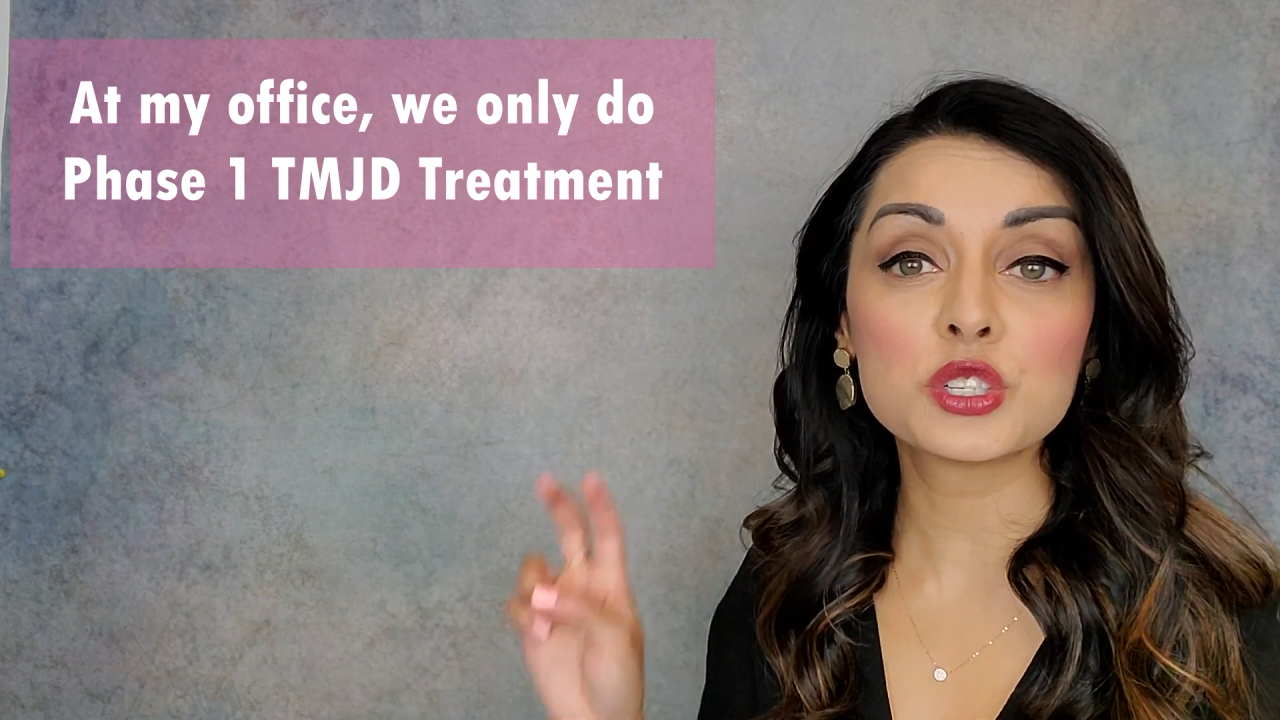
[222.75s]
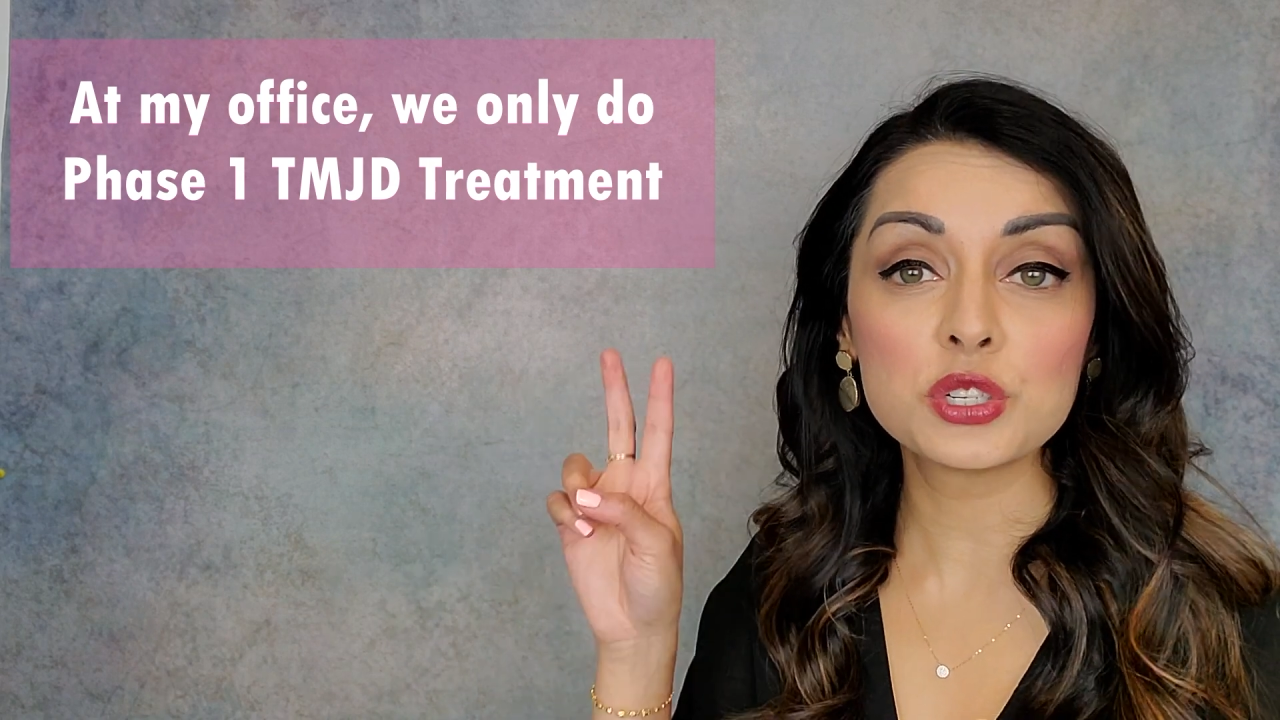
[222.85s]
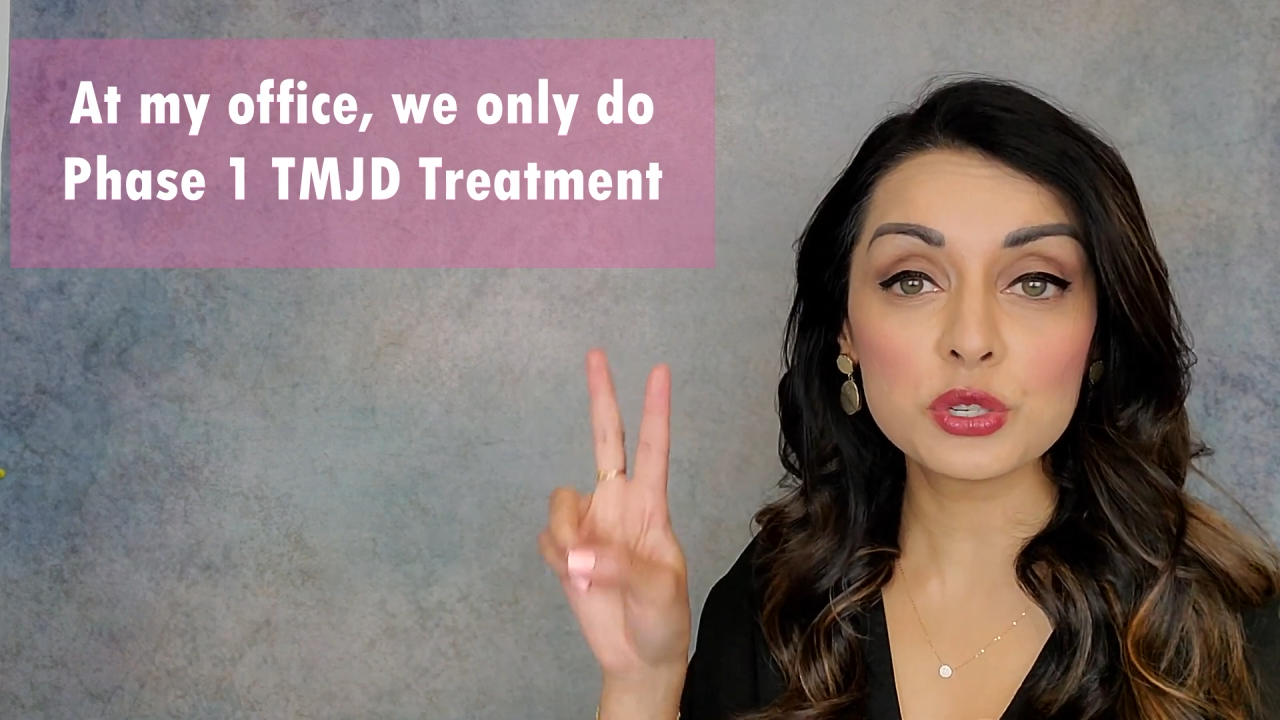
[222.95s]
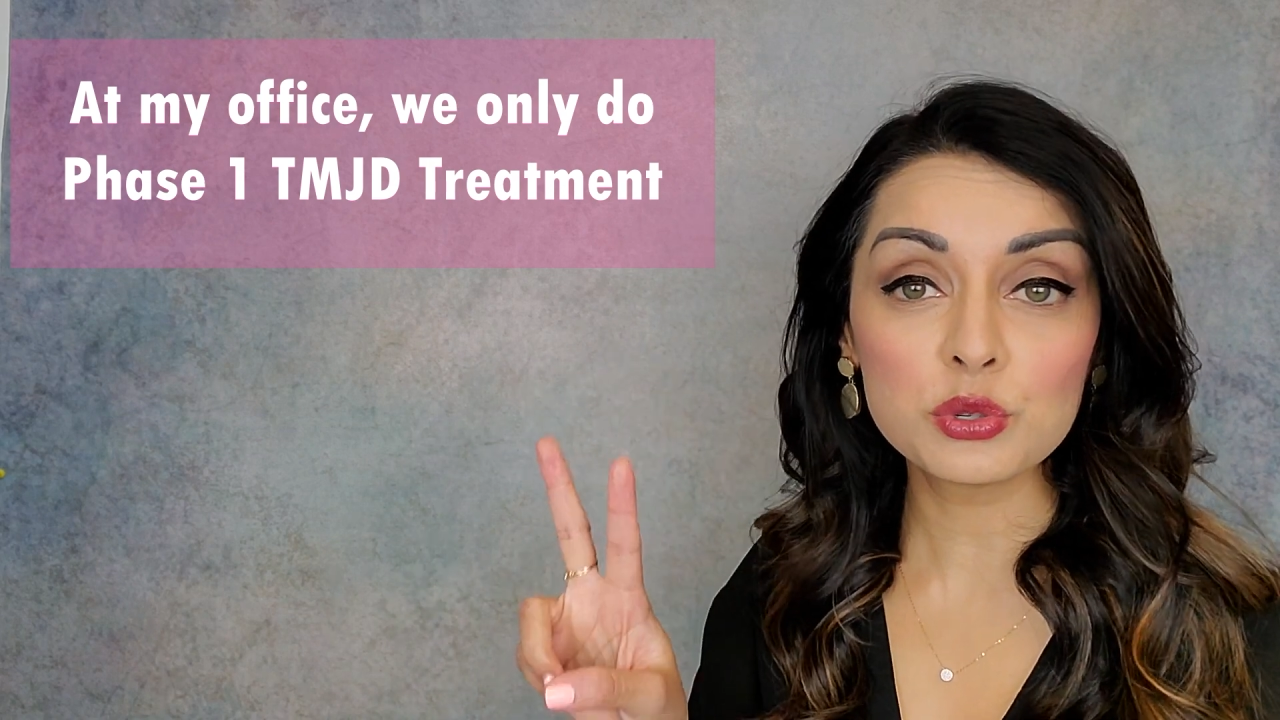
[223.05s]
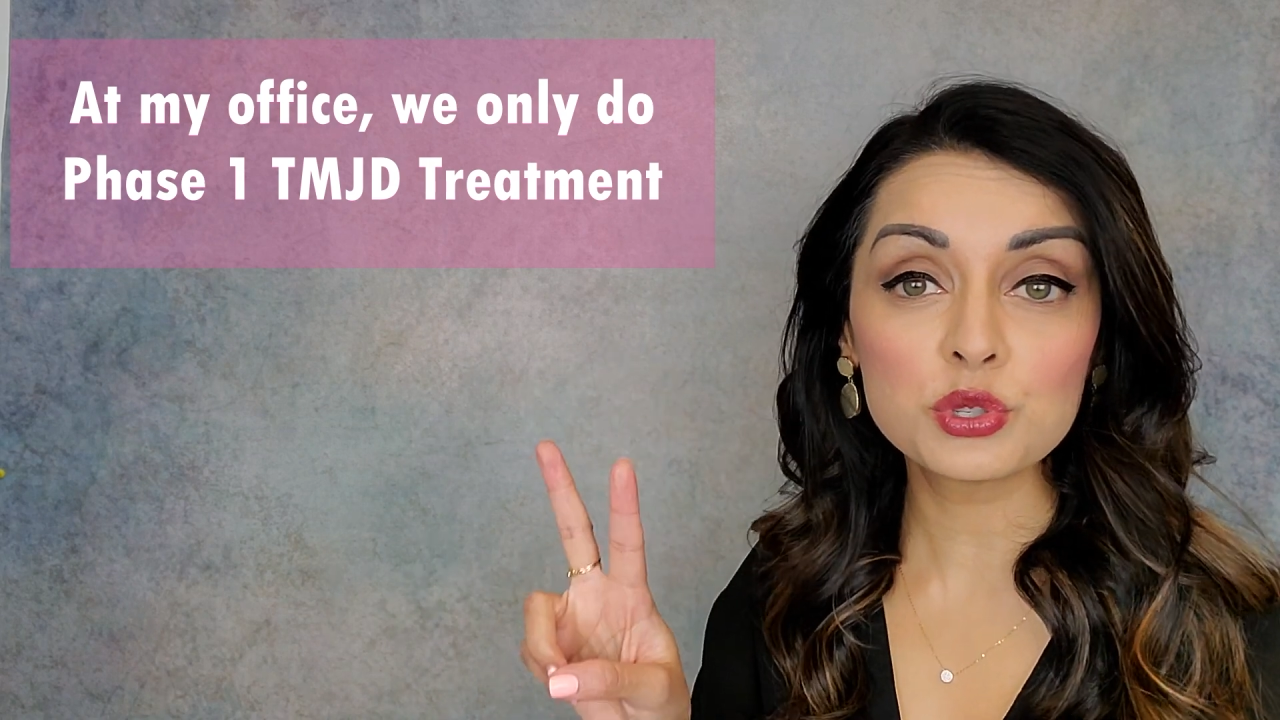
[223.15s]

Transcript: 2